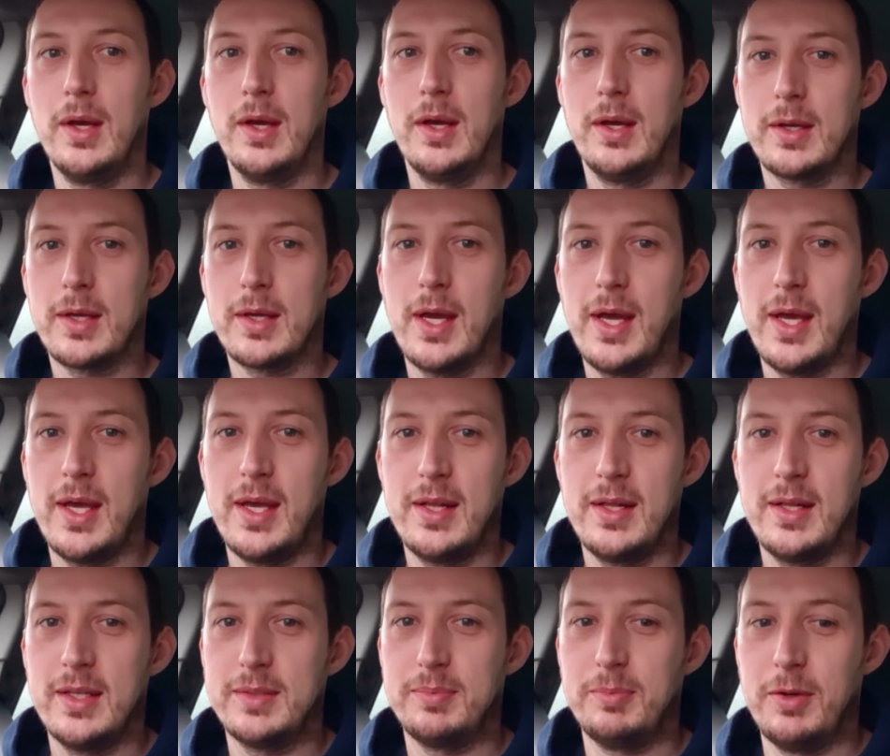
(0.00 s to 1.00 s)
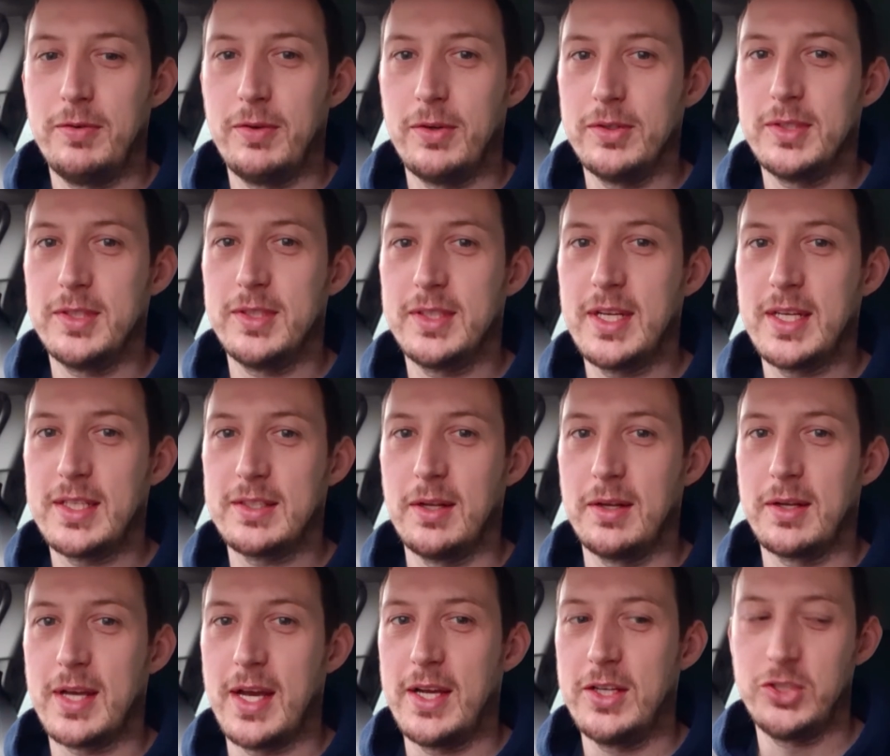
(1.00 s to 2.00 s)
Okay, let's move on to the next
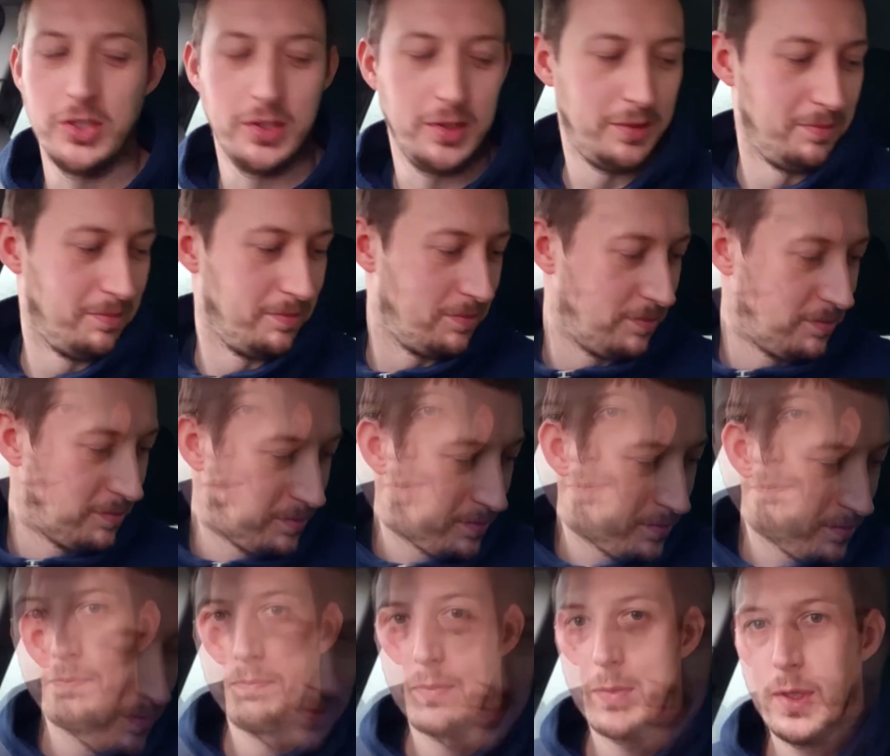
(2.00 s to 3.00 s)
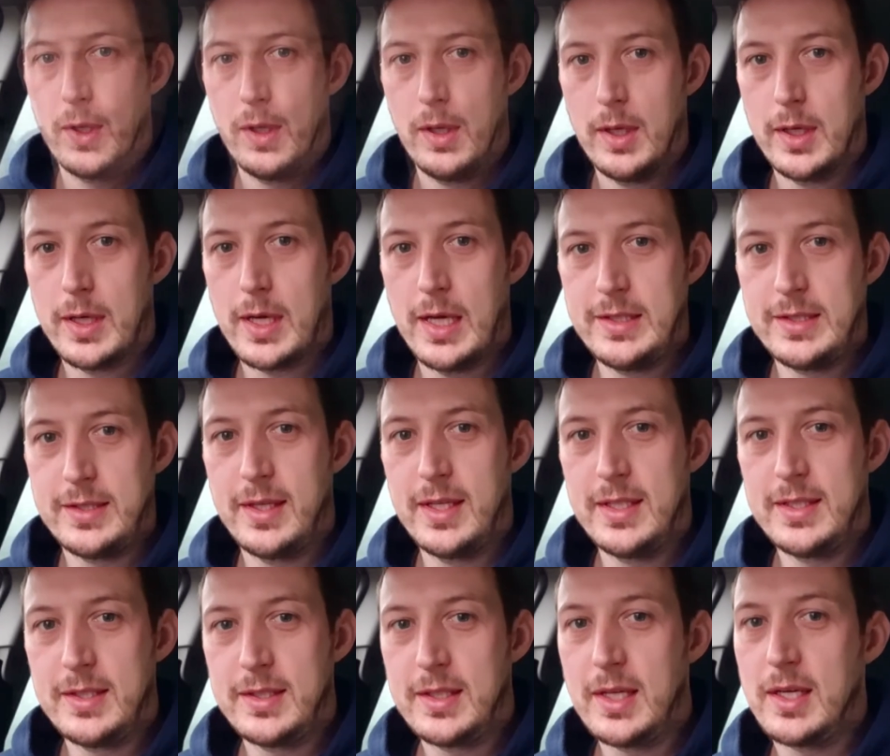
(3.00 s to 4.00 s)
location. Okay, so
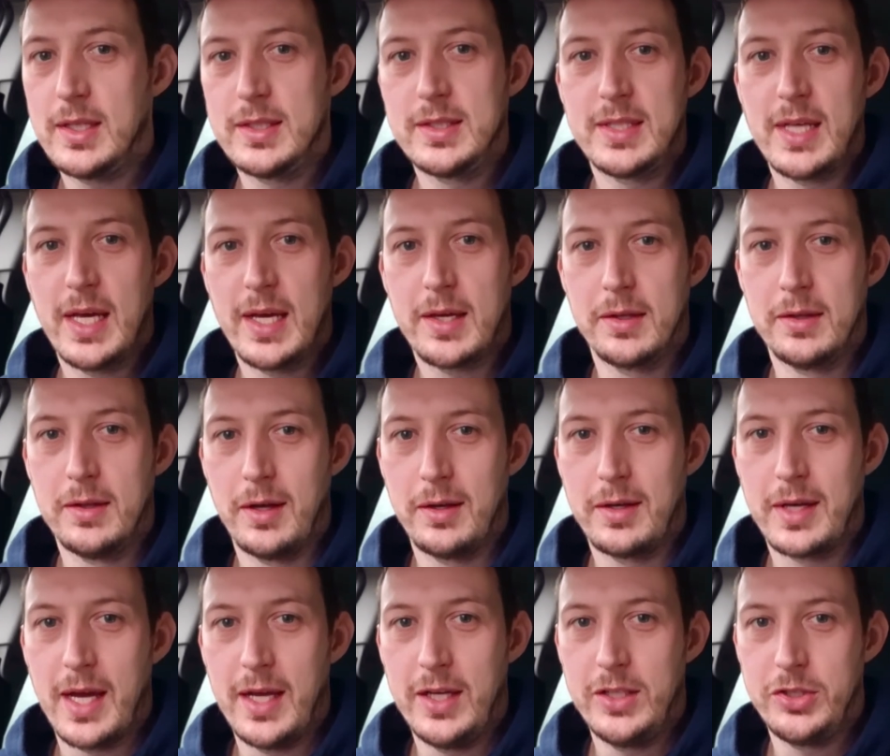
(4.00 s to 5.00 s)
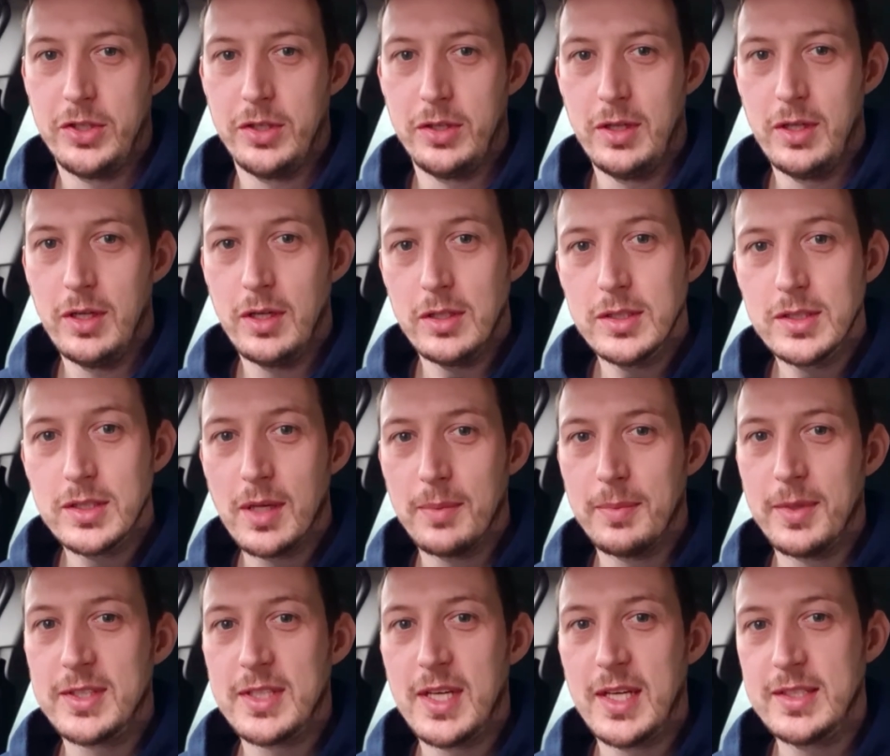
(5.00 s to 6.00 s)
this is our second location. Last time
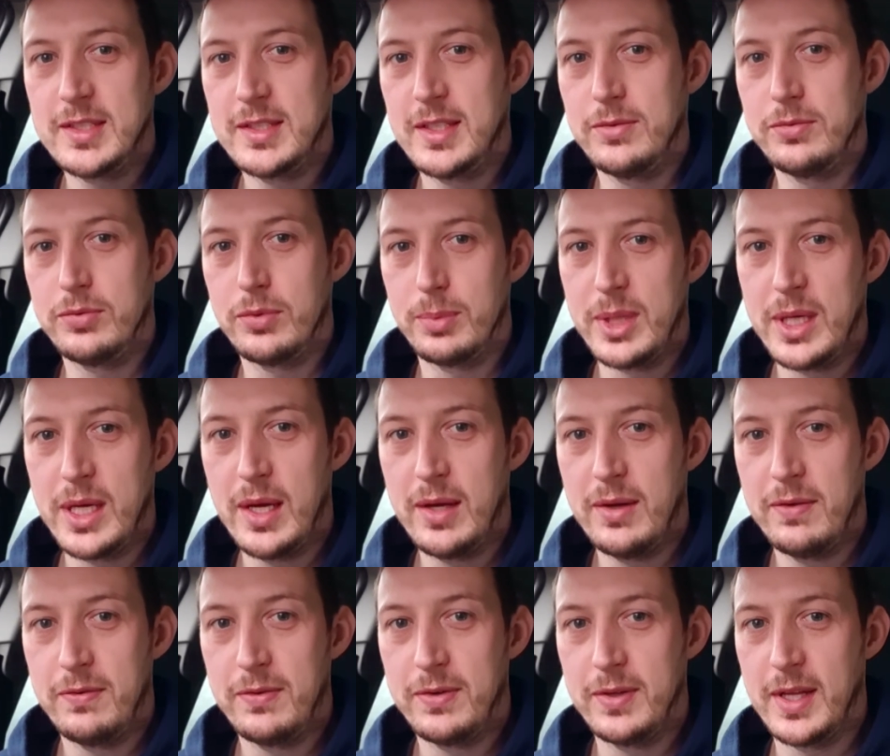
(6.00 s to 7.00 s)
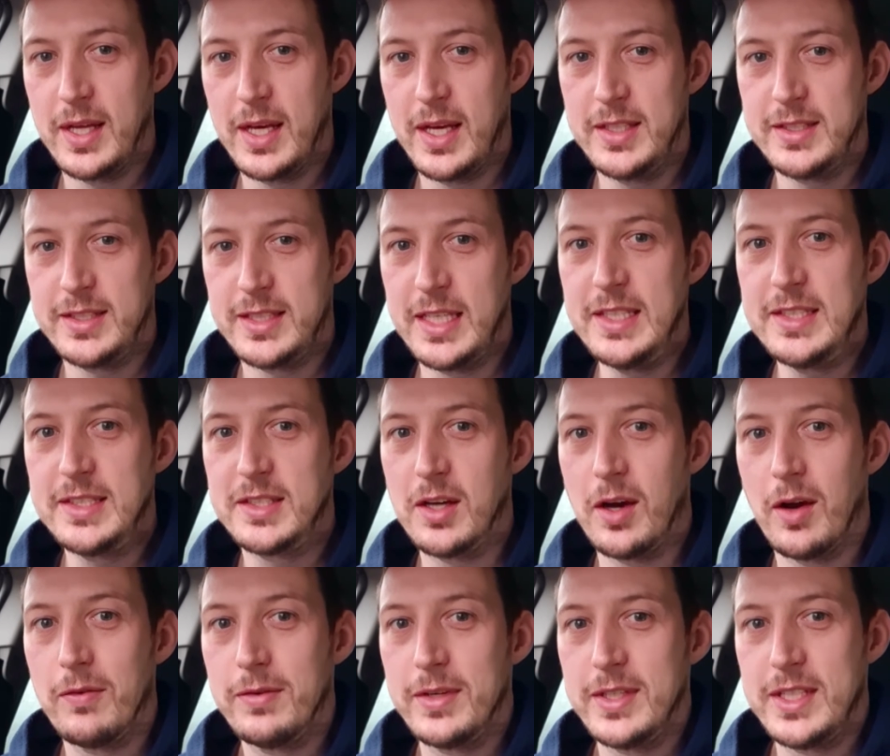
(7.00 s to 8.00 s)
I tested from here for the
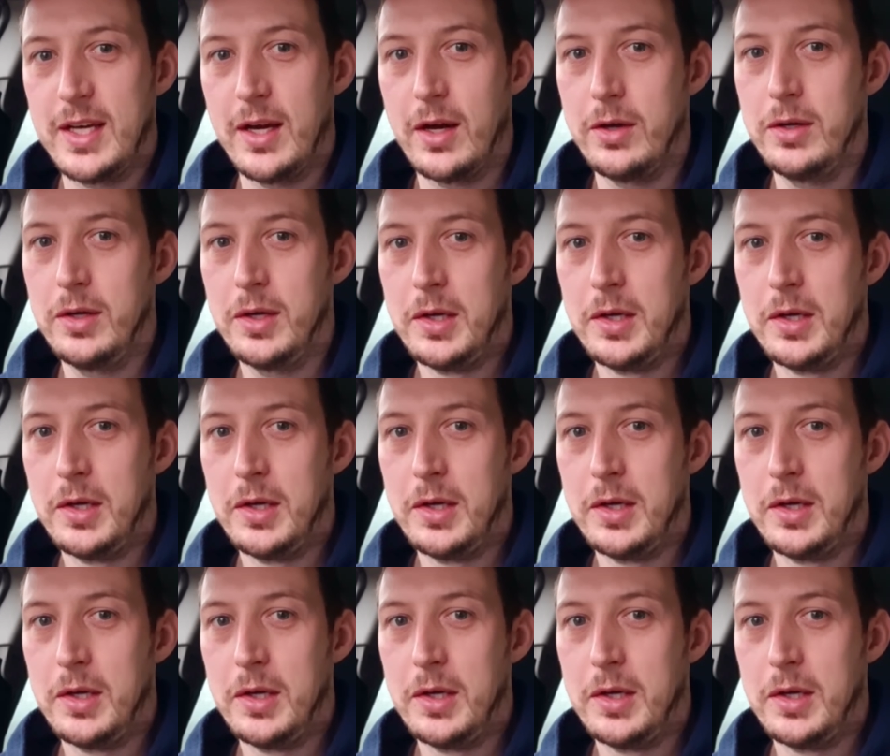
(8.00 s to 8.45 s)
D-Star video,